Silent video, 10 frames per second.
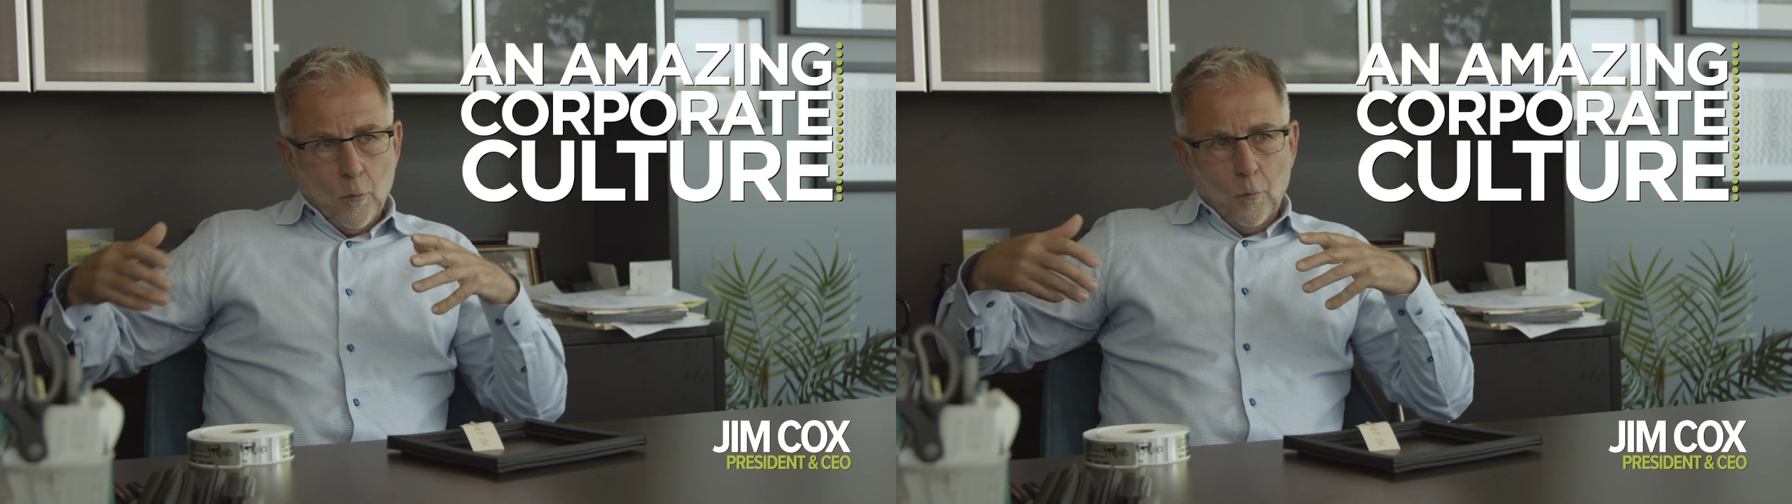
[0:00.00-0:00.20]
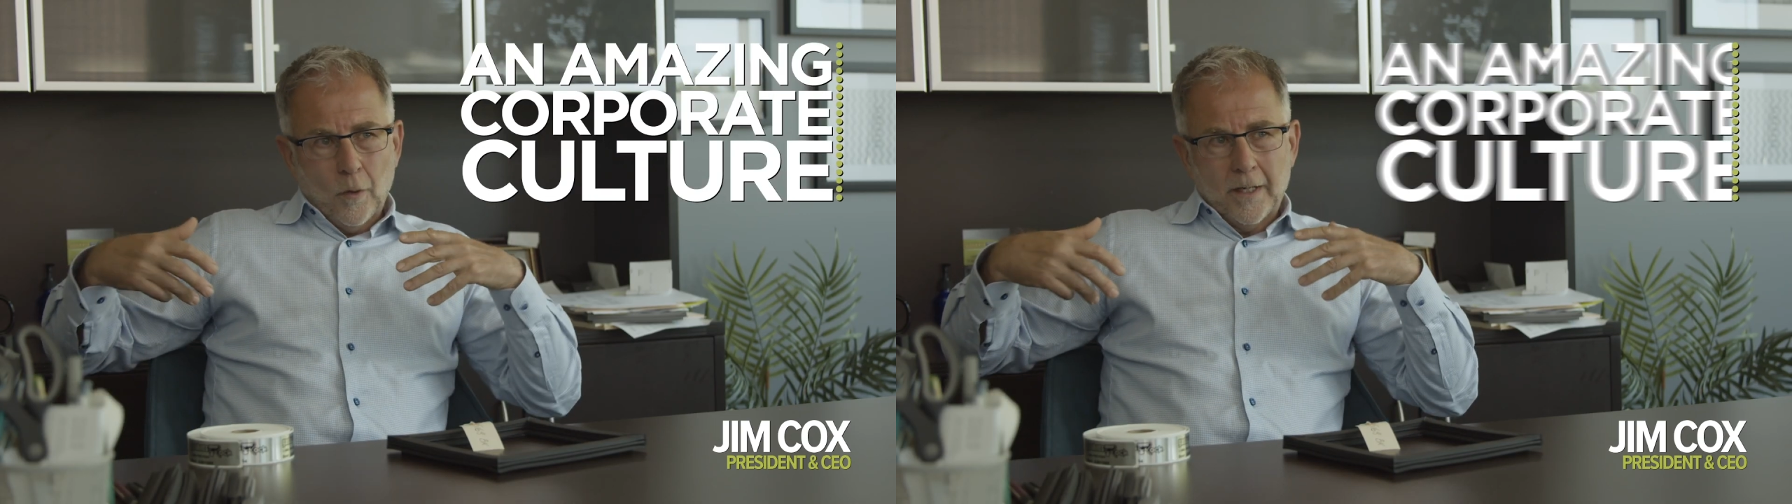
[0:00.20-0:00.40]

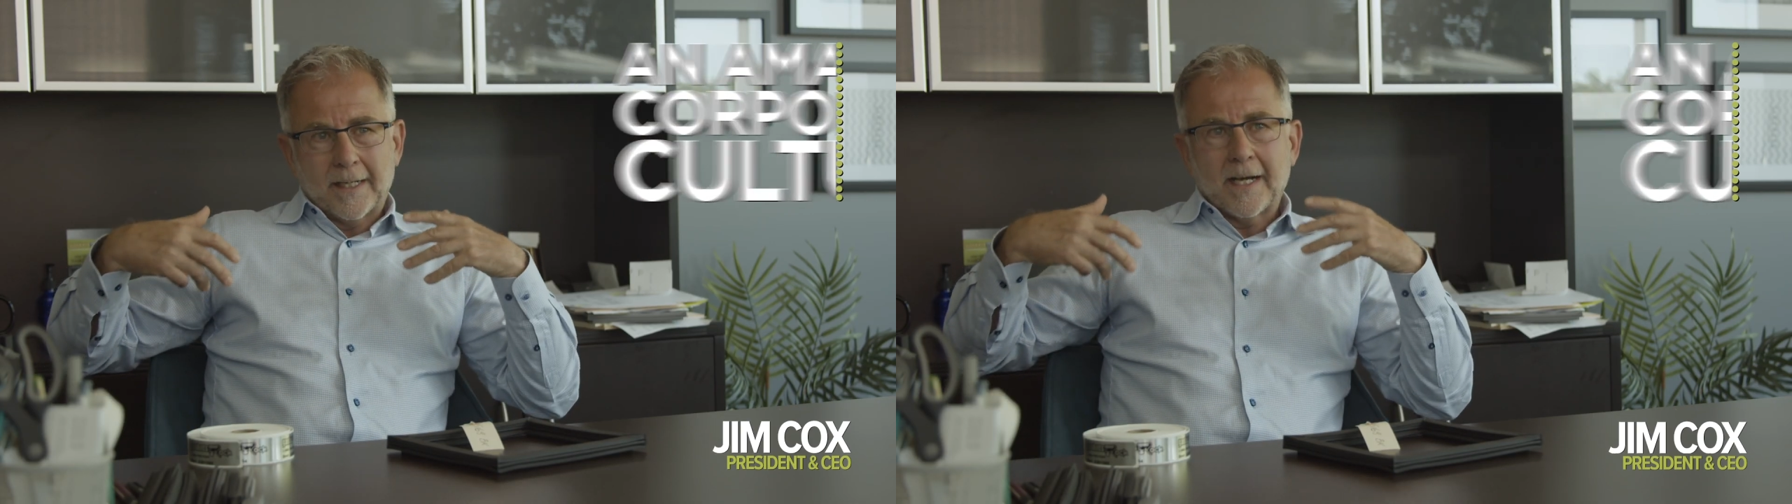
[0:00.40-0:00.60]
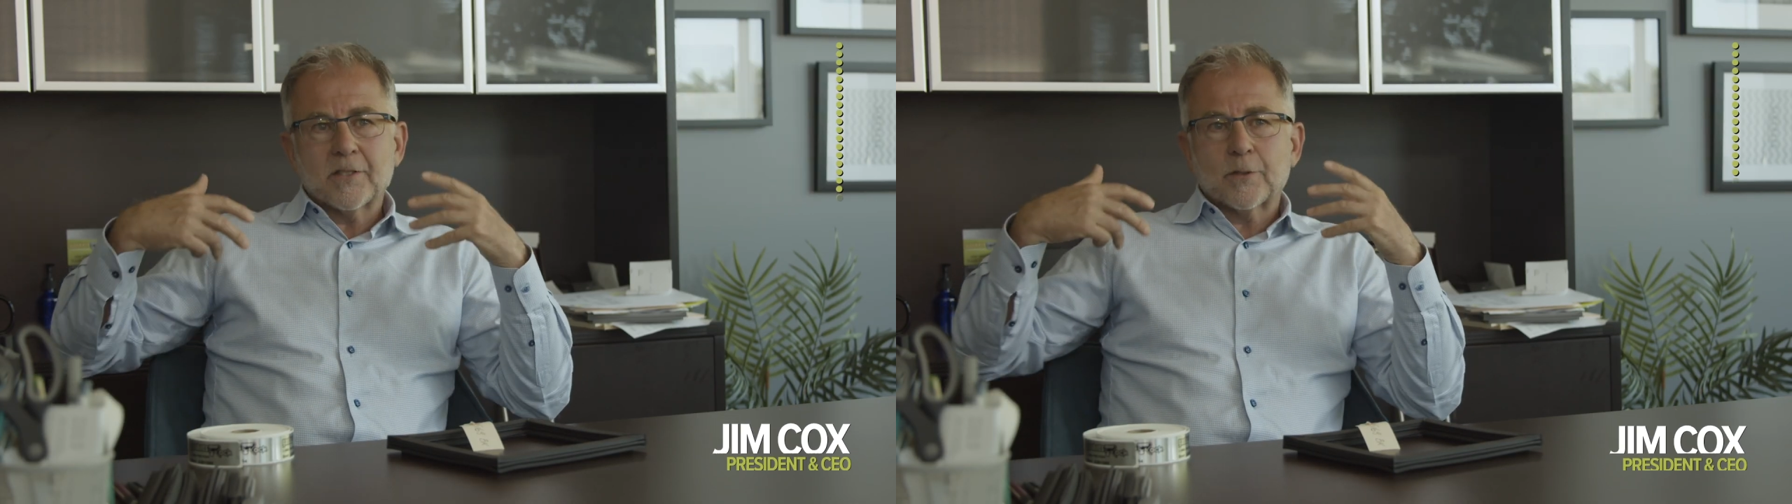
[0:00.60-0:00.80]
When a
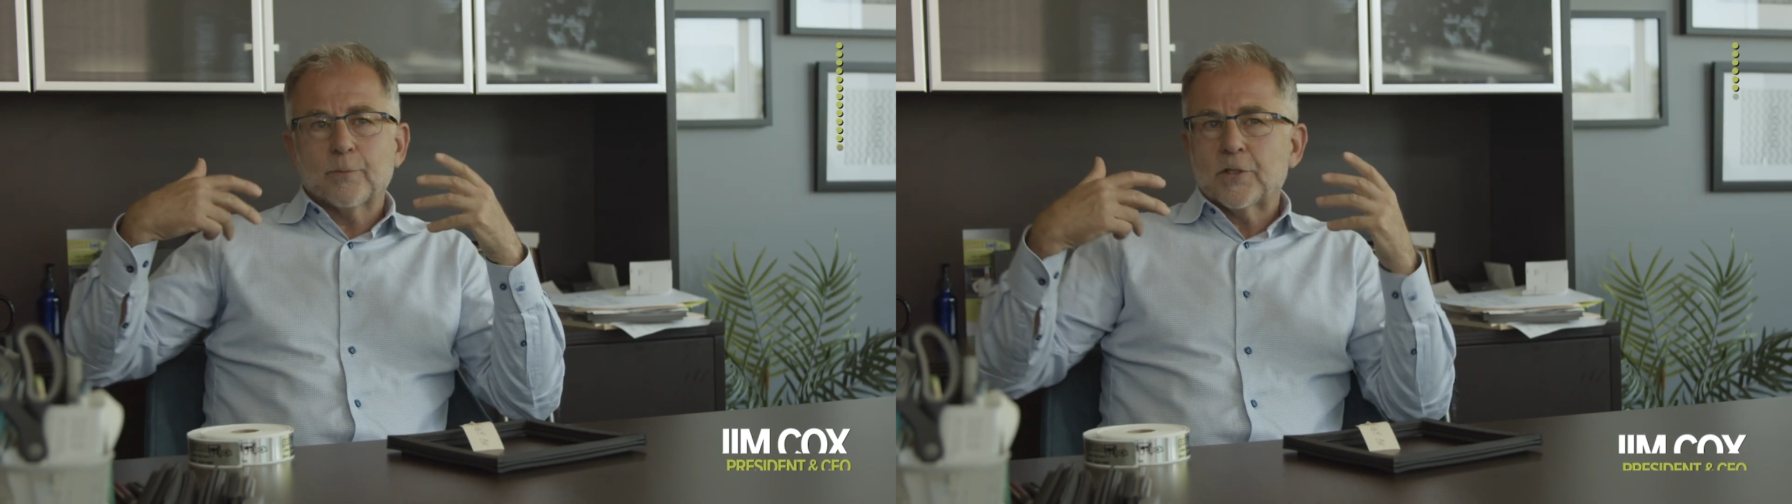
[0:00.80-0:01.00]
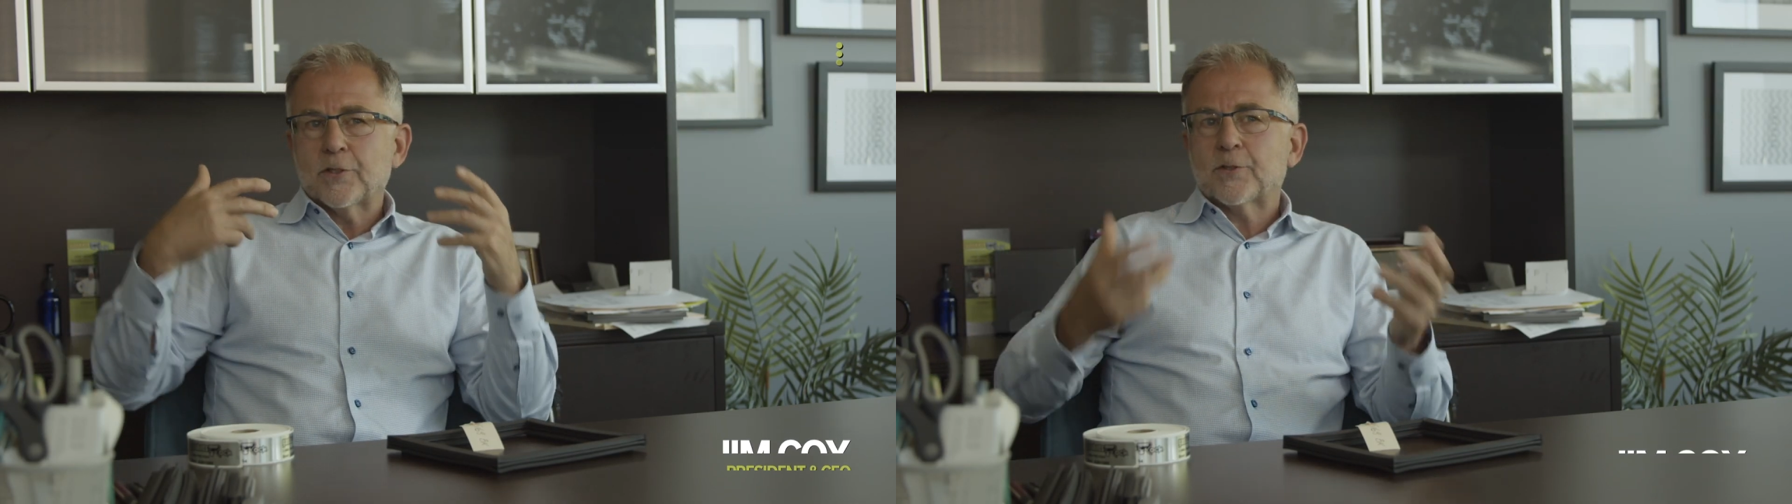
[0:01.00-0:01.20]

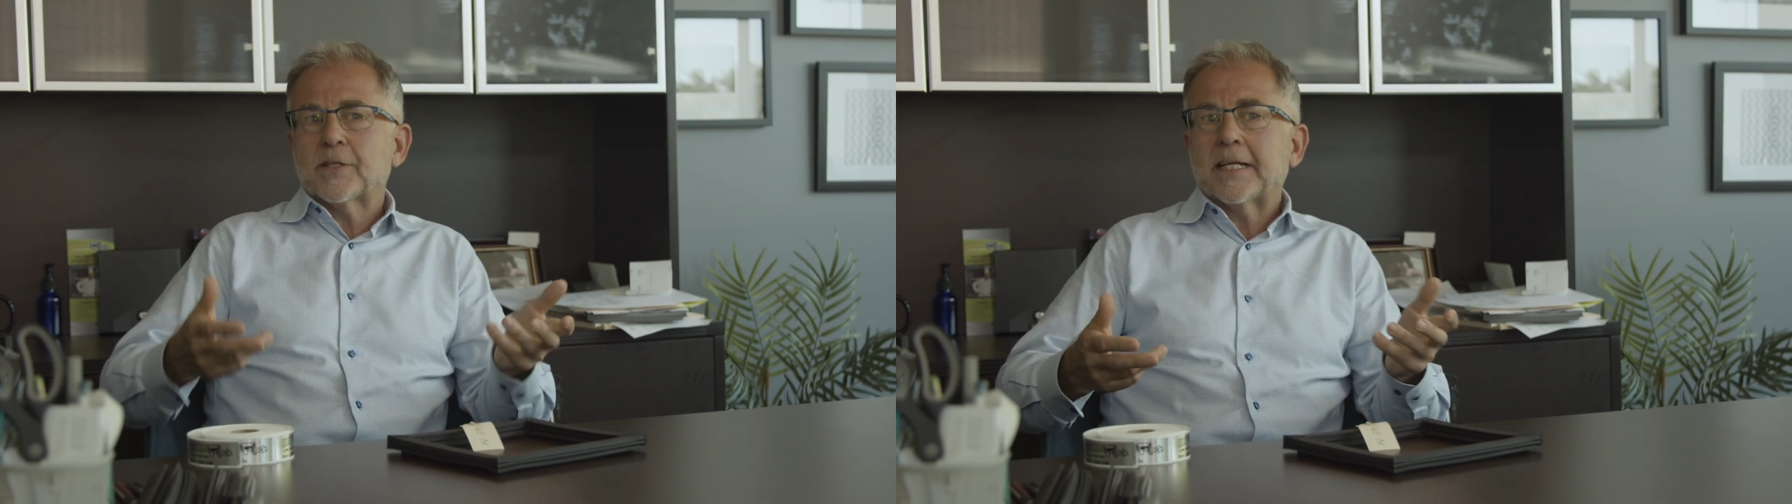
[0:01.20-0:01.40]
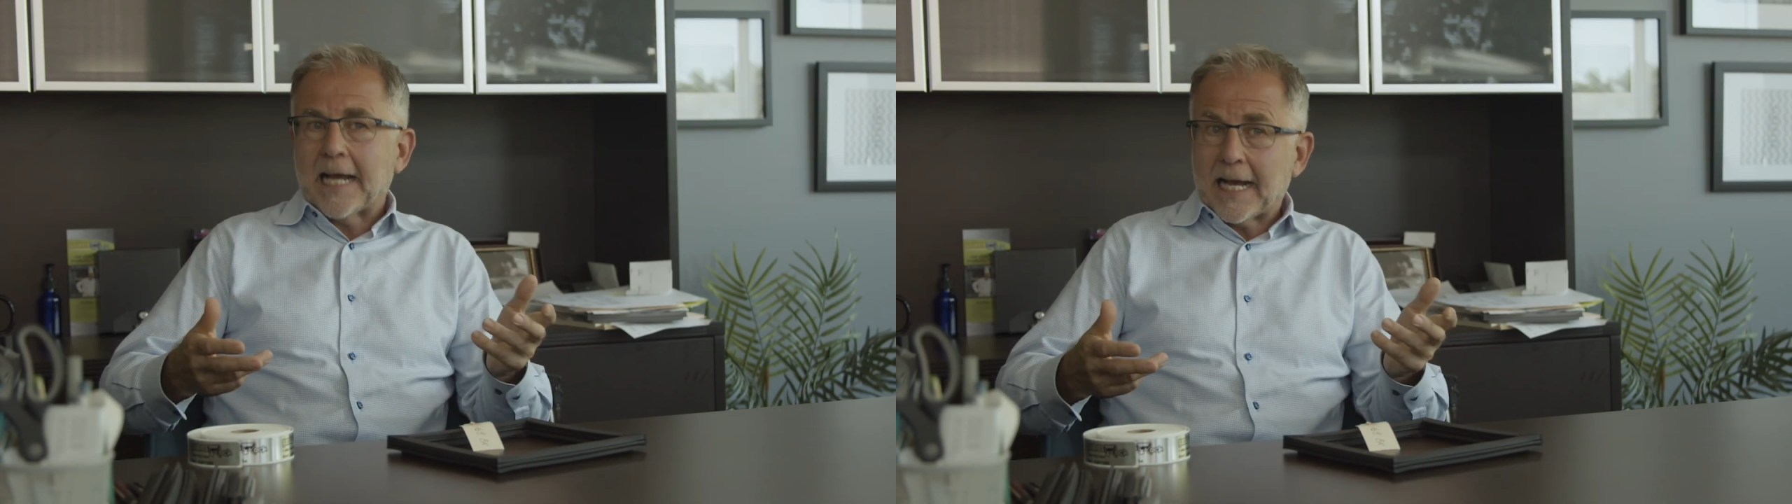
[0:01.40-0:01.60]
customer is
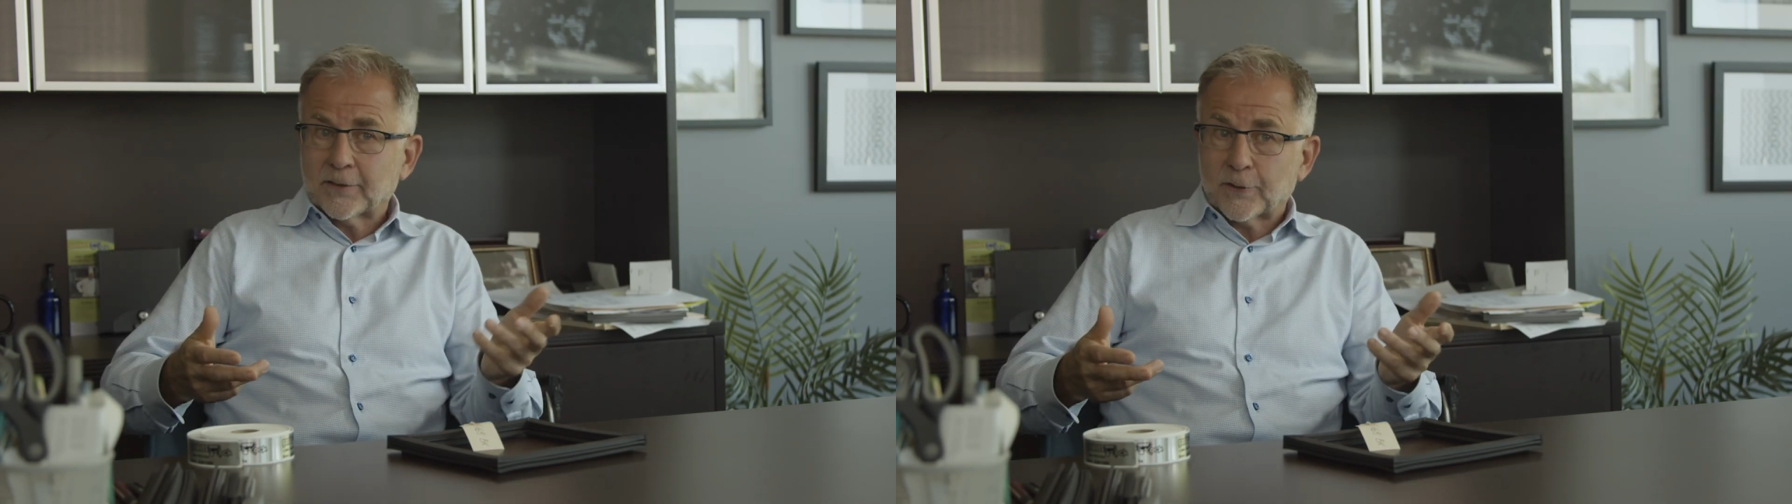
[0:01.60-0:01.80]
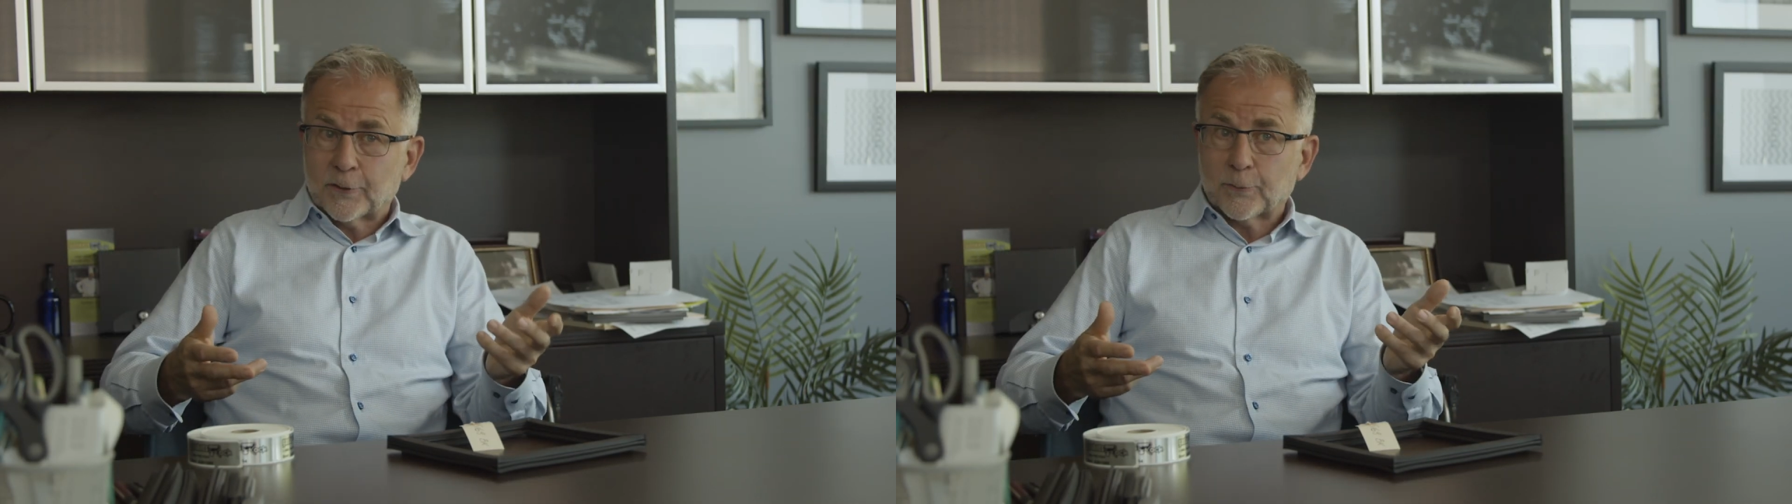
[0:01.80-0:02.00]
using
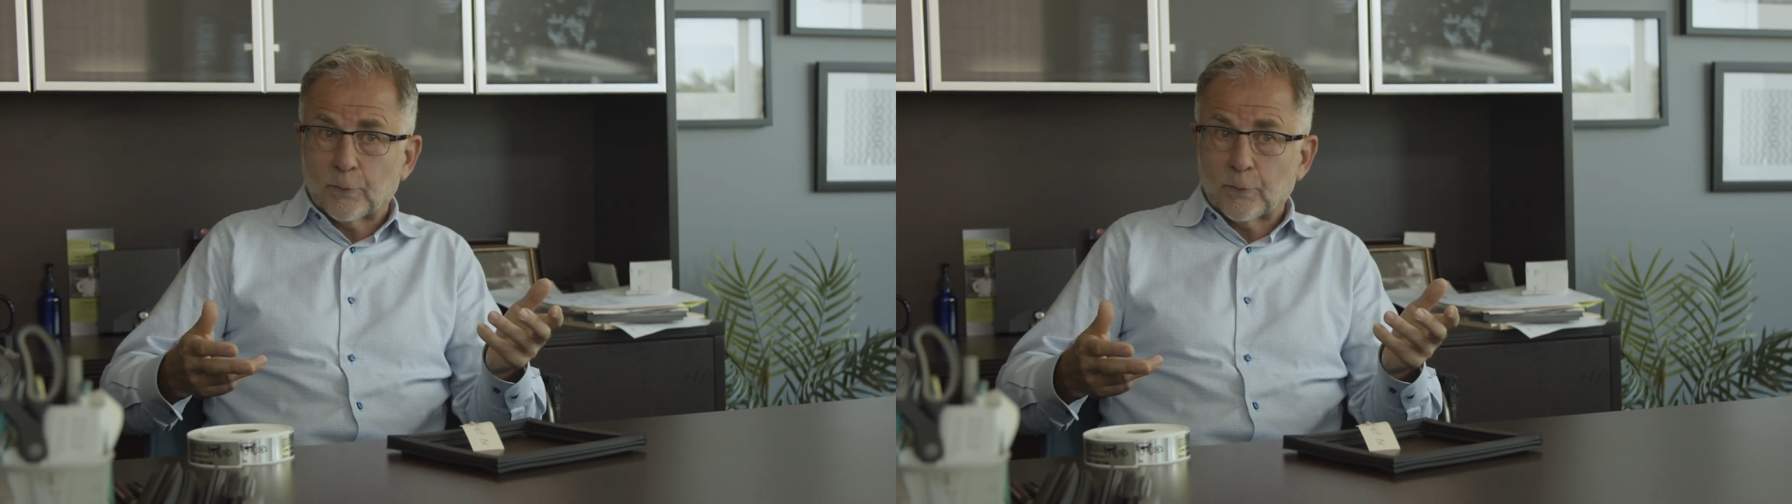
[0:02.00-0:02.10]
Gaskets